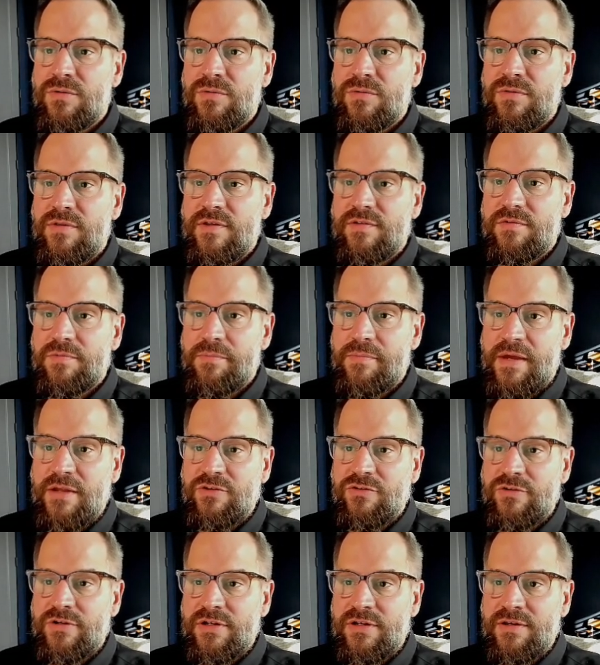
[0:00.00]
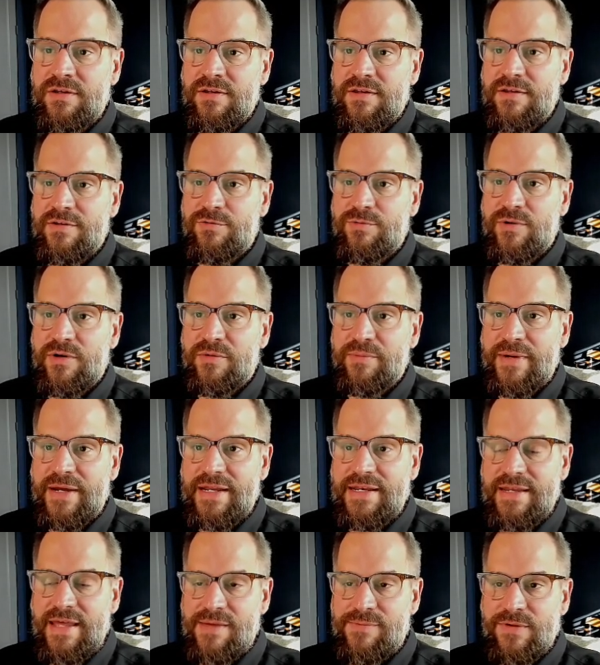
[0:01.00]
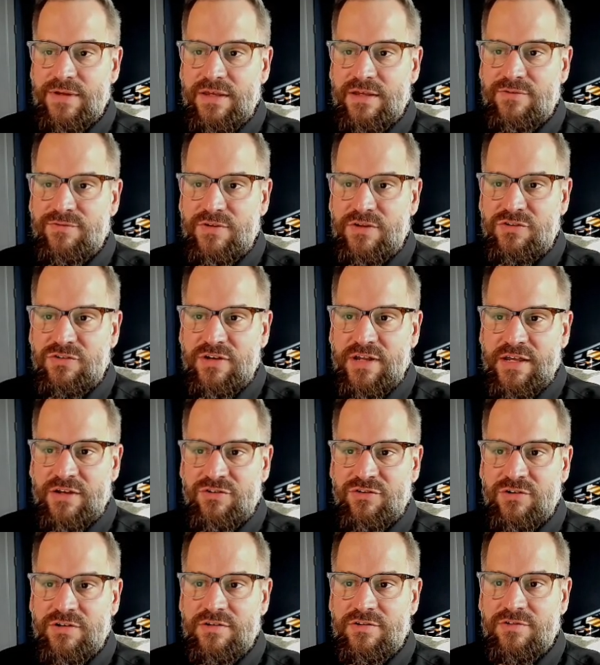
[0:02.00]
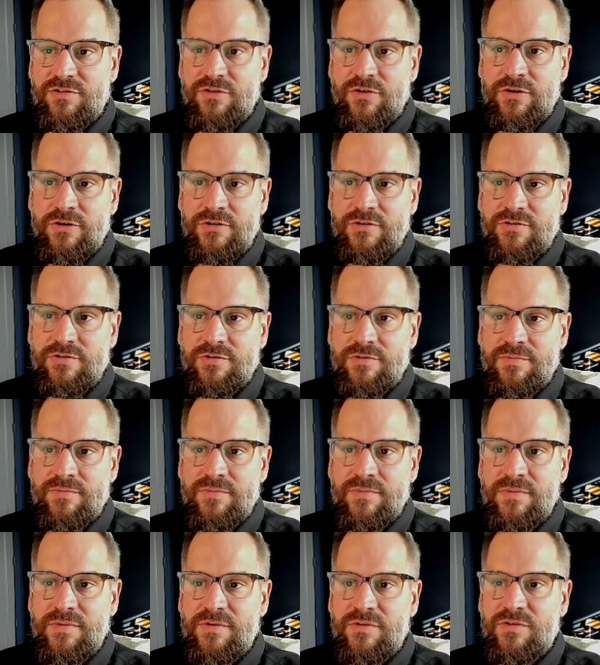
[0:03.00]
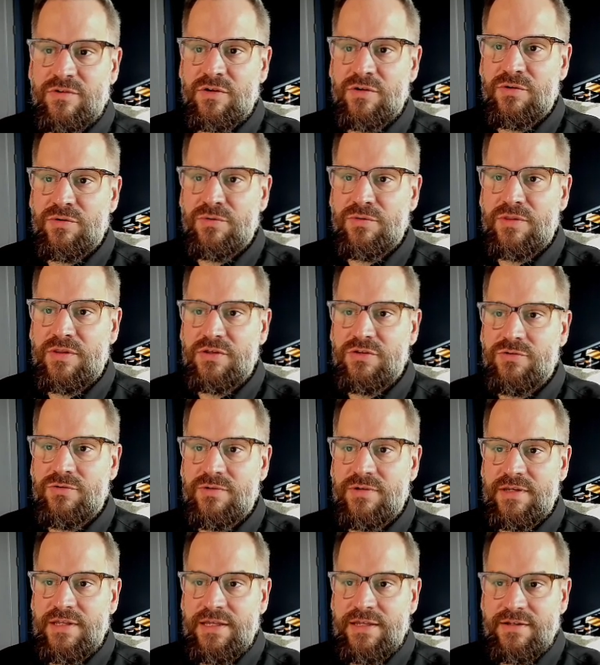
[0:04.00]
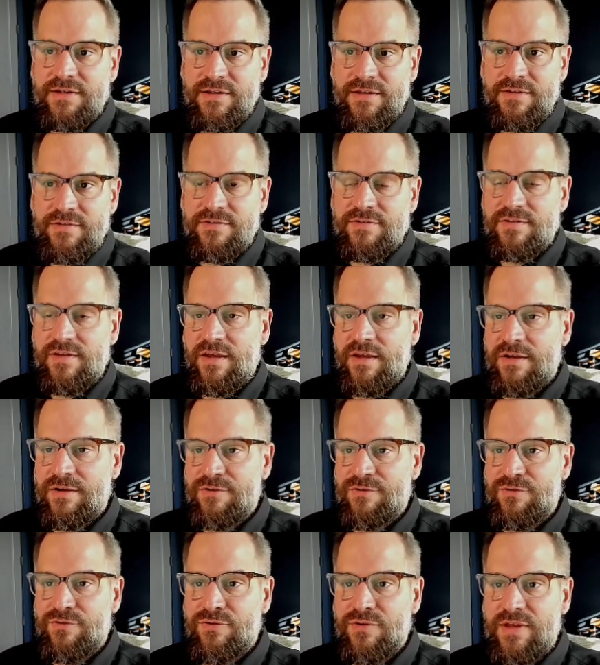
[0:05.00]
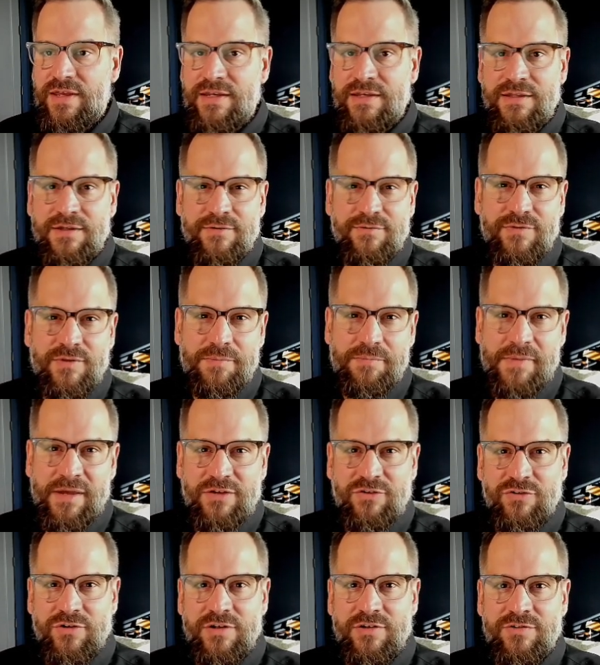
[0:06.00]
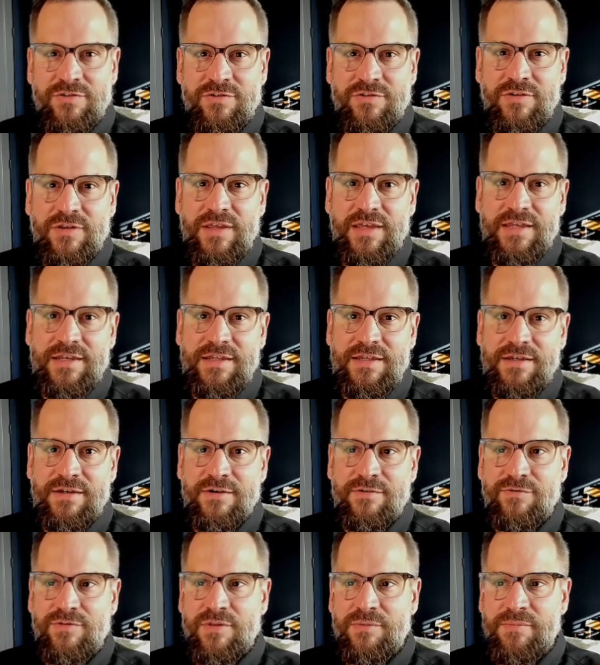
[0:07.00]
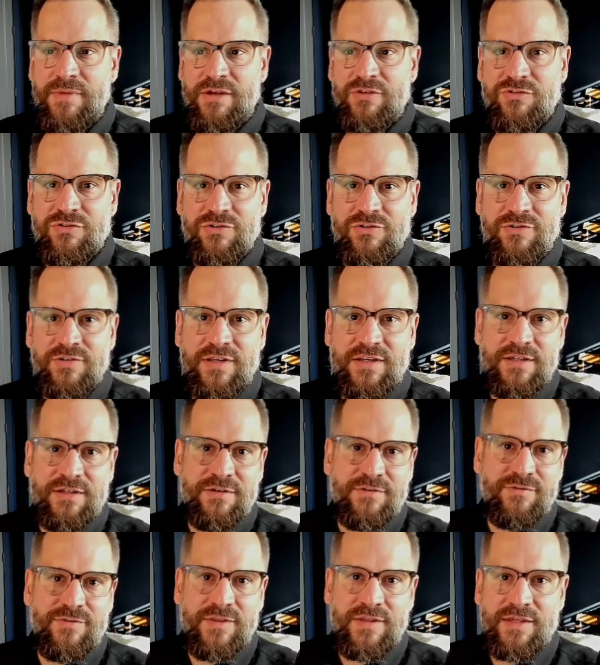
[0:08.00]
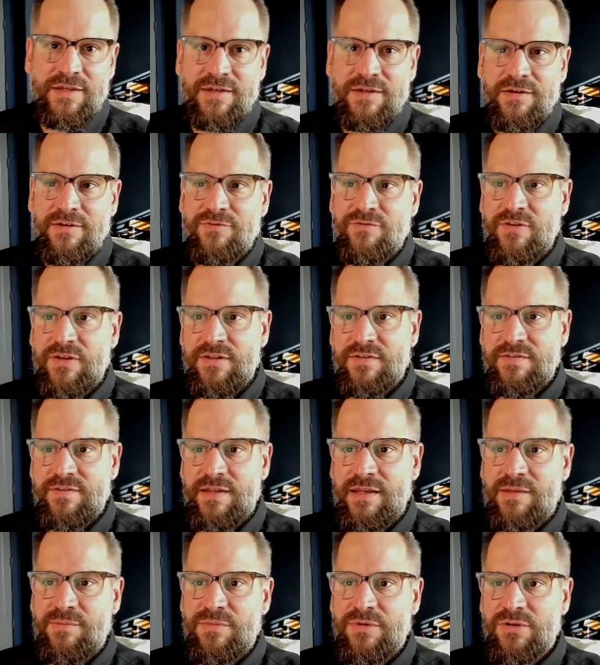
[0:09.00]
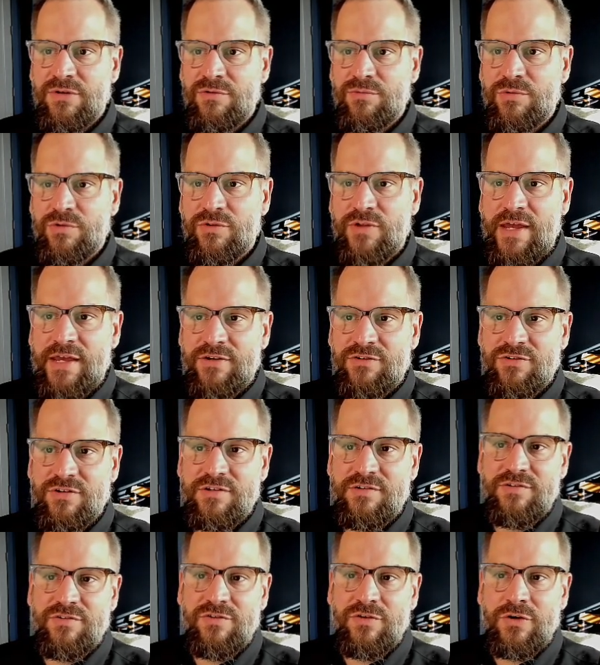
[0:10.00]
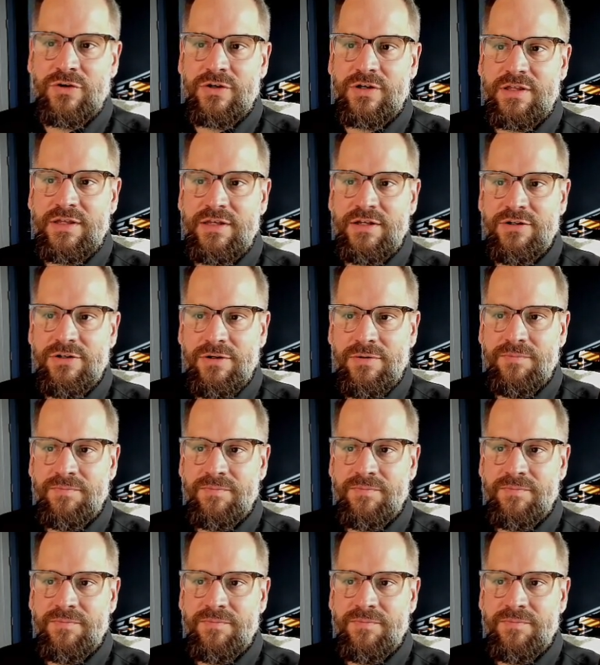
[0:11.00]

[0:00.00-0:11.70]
This metric is where my naming convention actually starts. So the uniqueness of any of the metrics, any of the measures, any of the events that I build will actually start here.